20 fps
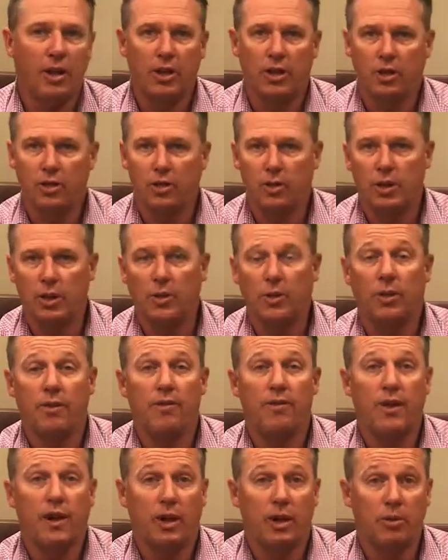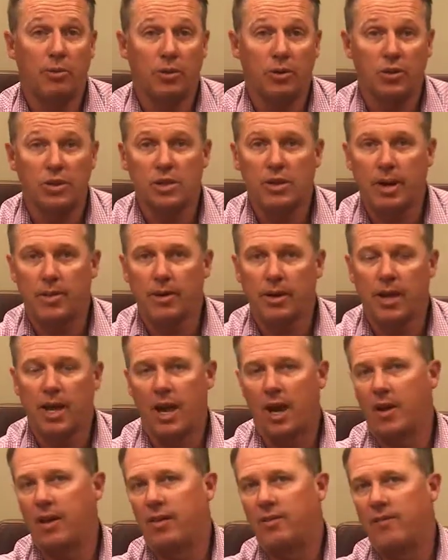annuity with variable
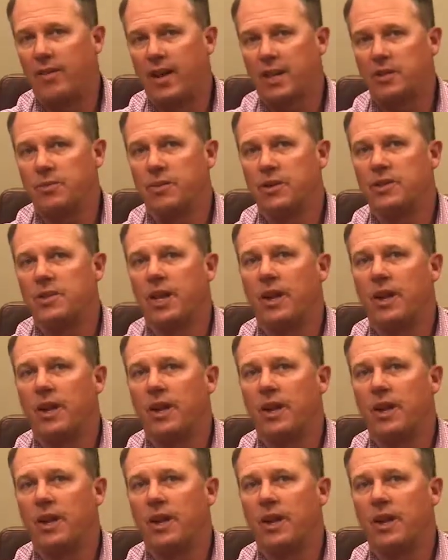subaccount investments